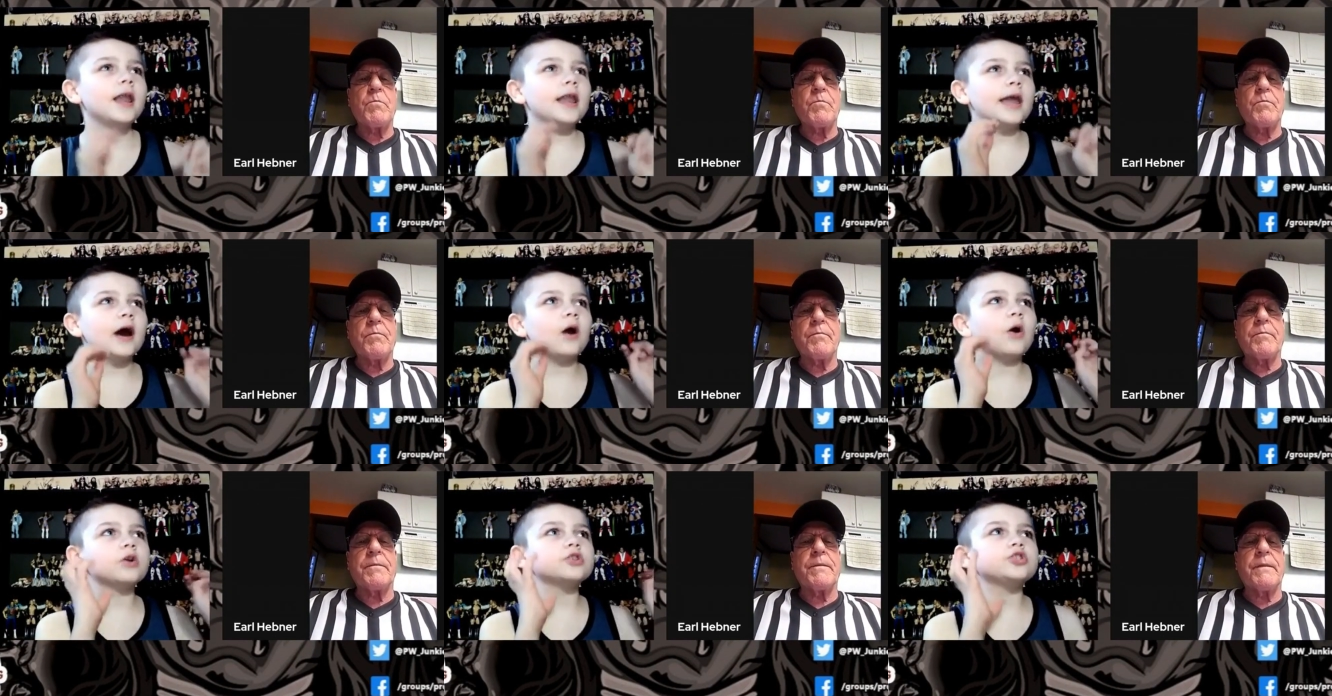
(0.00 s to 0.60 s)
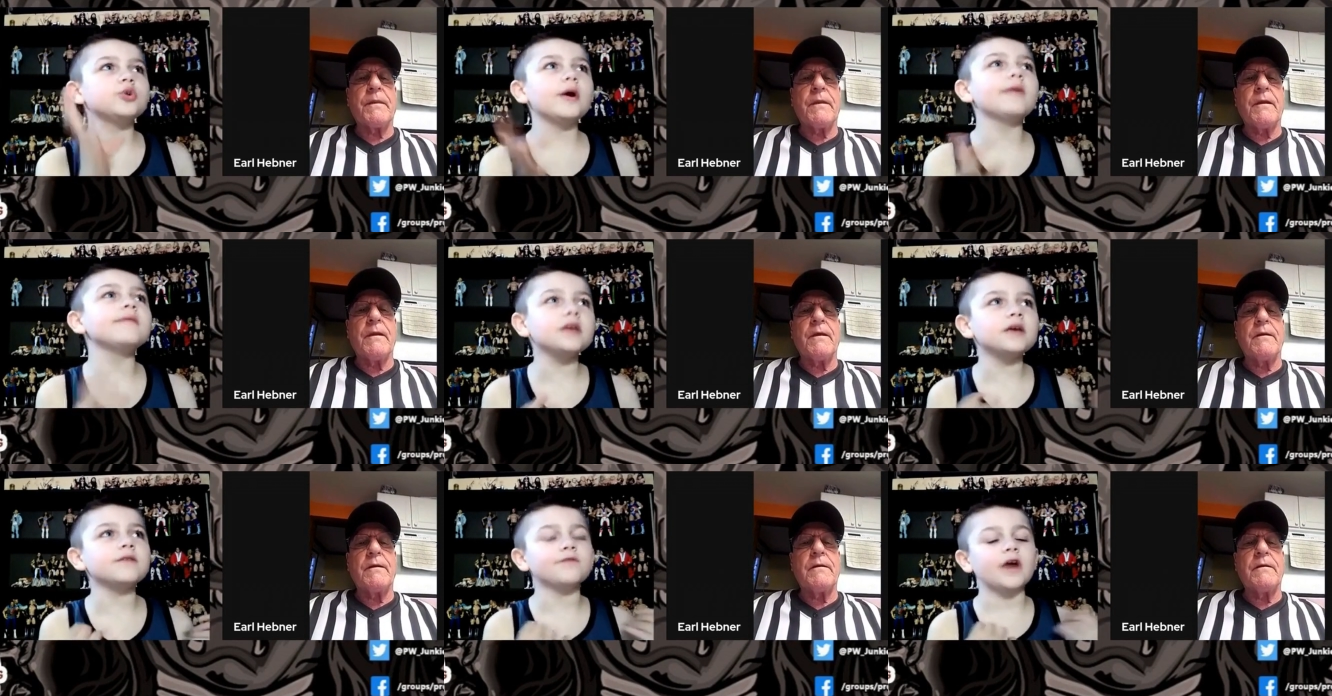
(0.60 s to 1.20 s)
Speaker 1: now, do you have
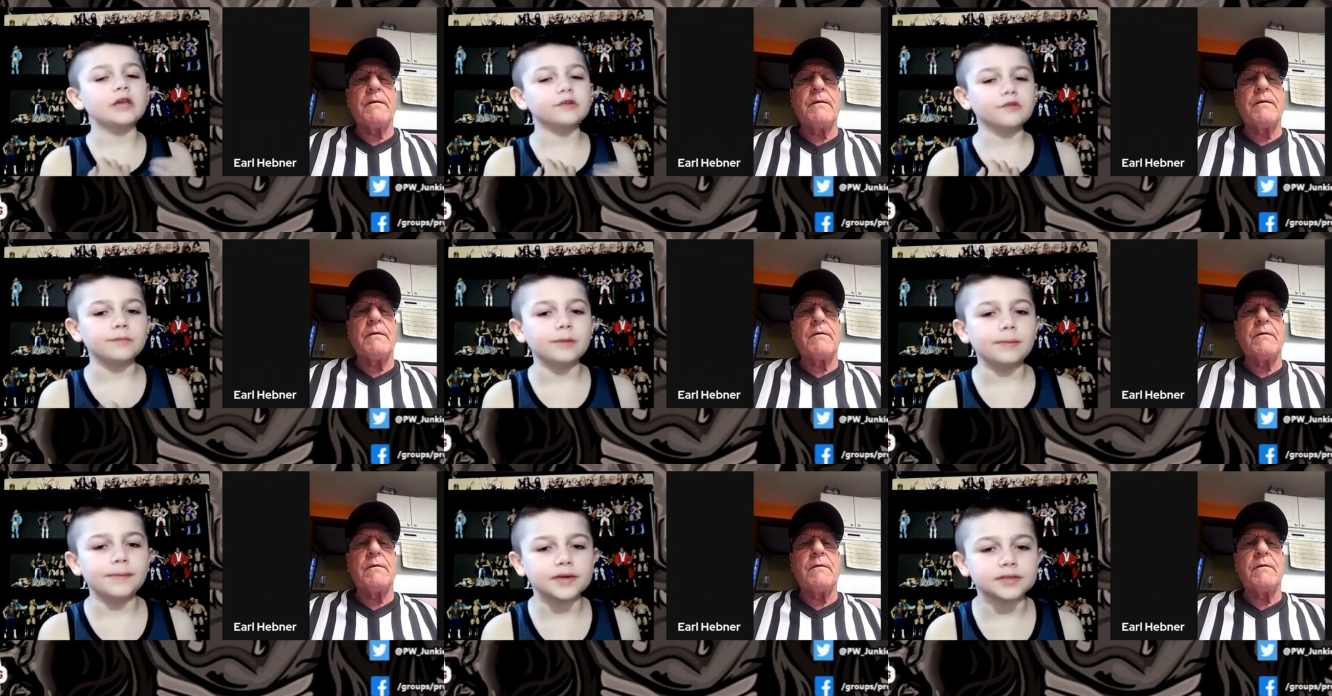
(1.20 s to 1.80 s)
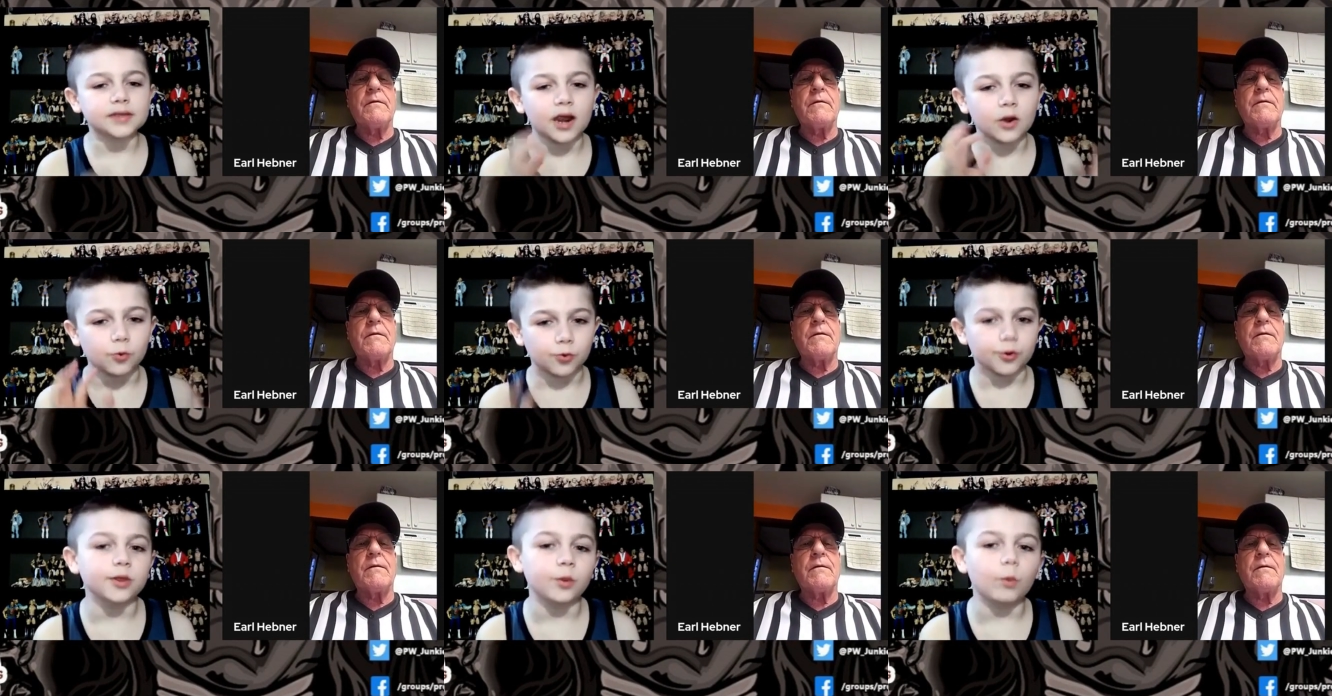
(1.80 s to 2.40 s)
any advice for me? Because I
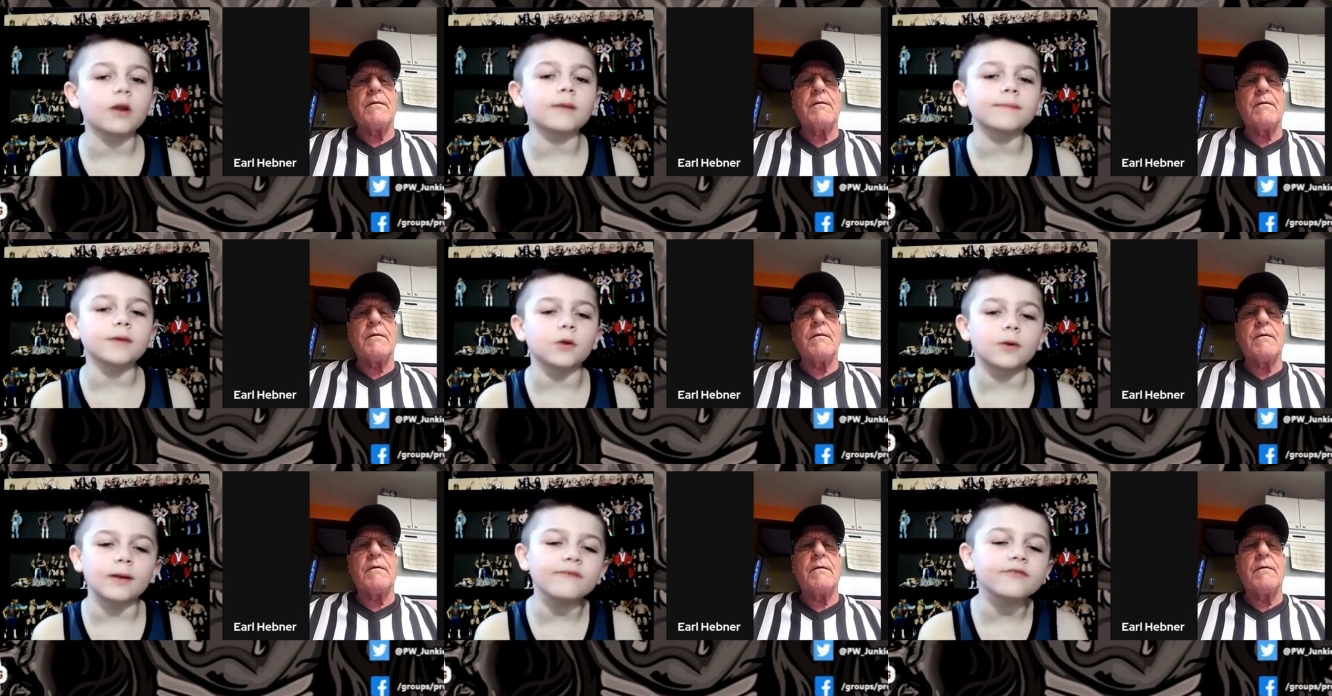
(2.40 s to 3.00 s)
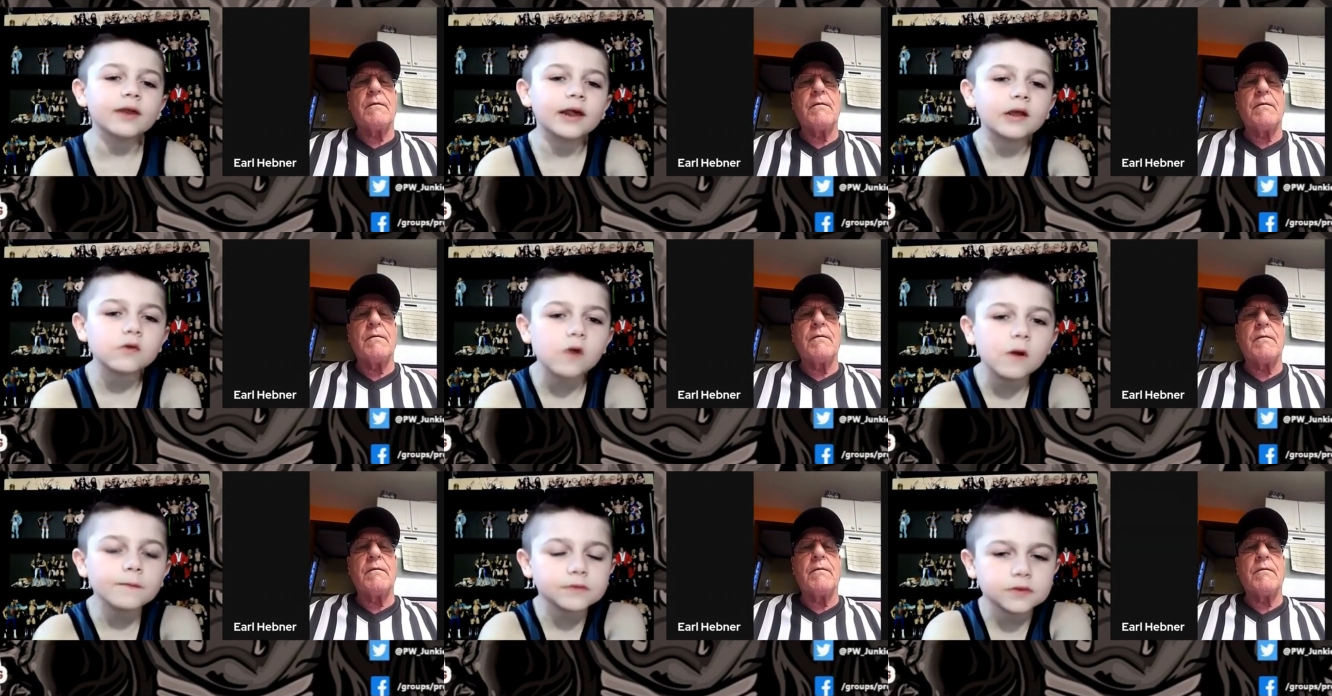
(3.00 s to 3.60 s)
really want to be a ref when I grow
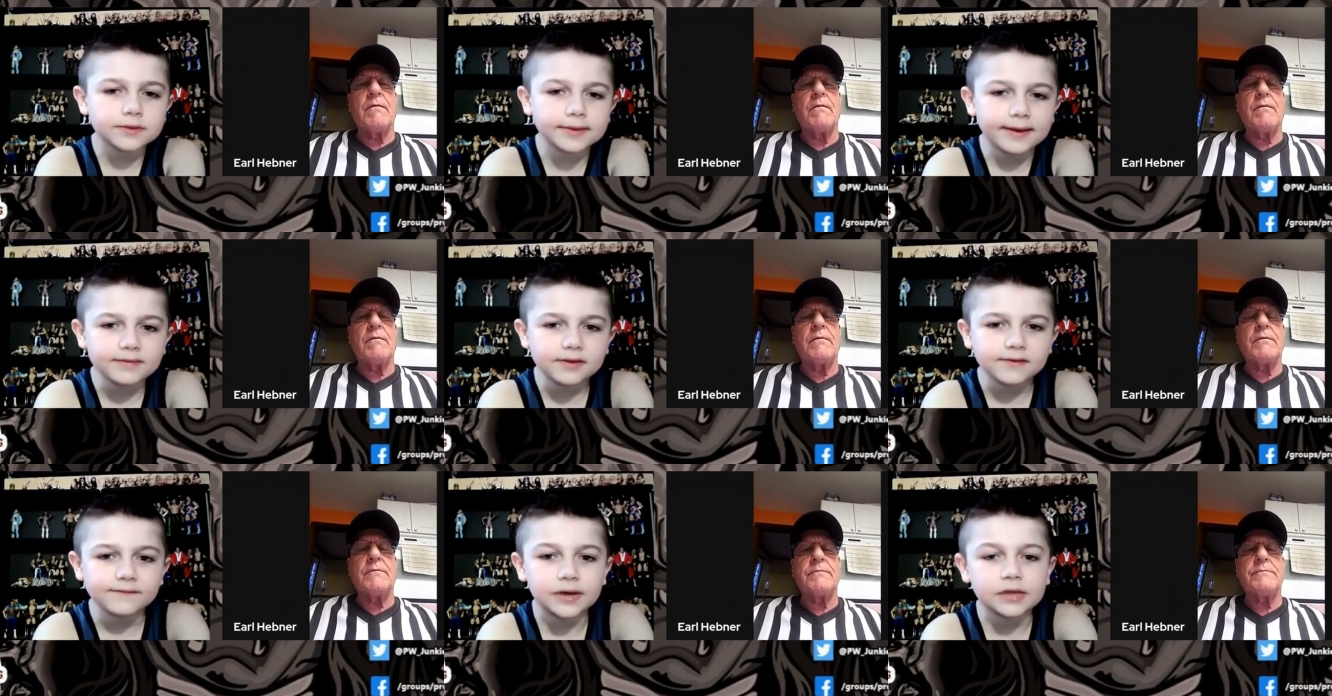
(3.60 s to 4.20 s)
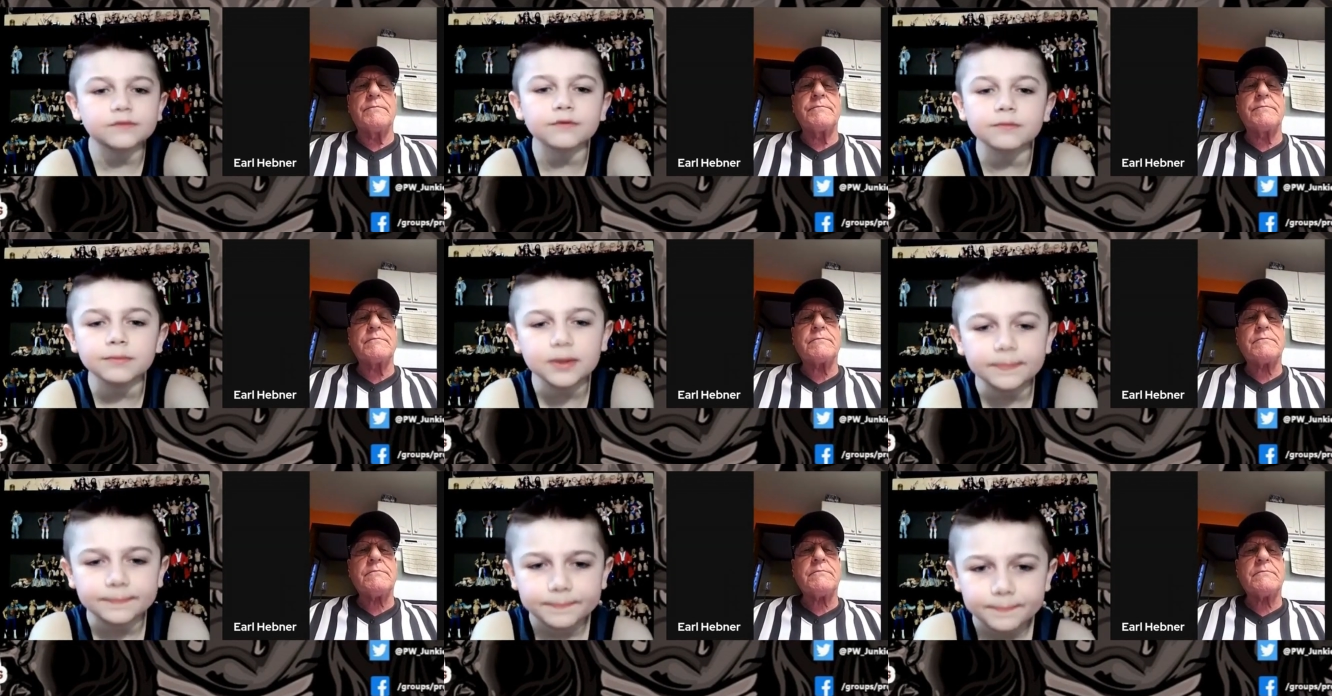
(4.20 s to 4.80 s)
up. So do you have any advice for
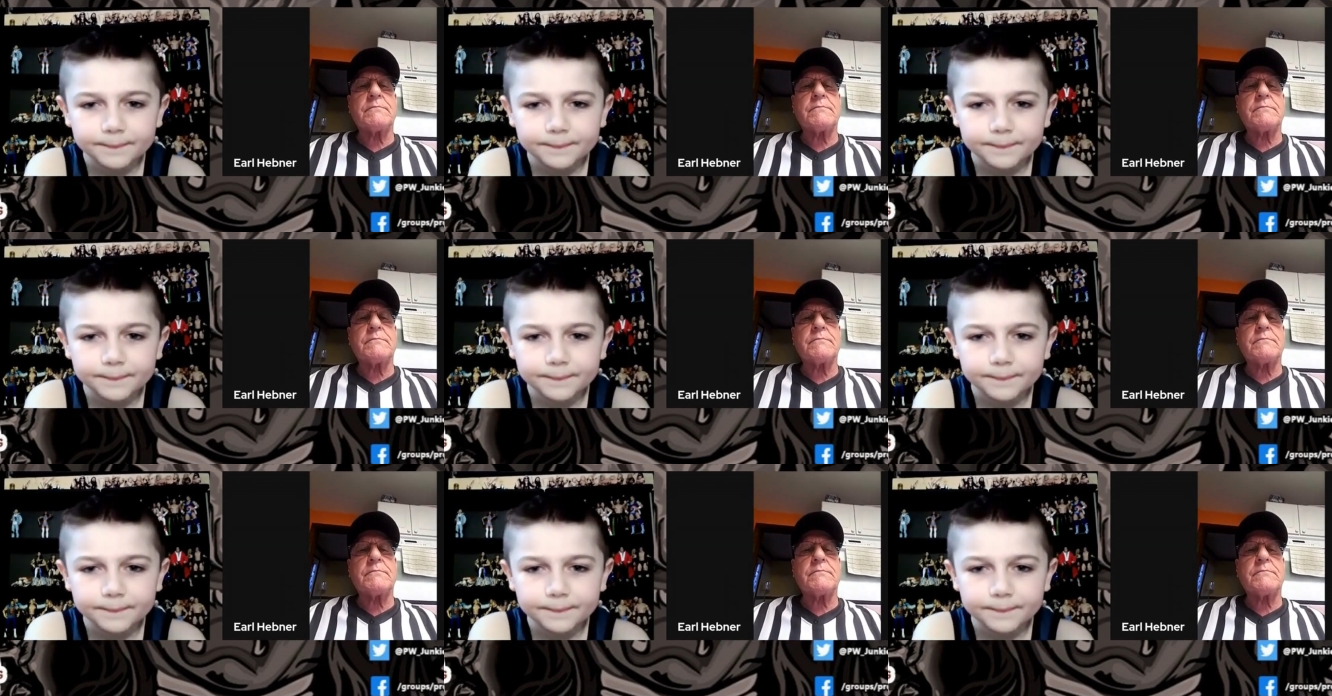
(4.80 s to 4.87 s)
me?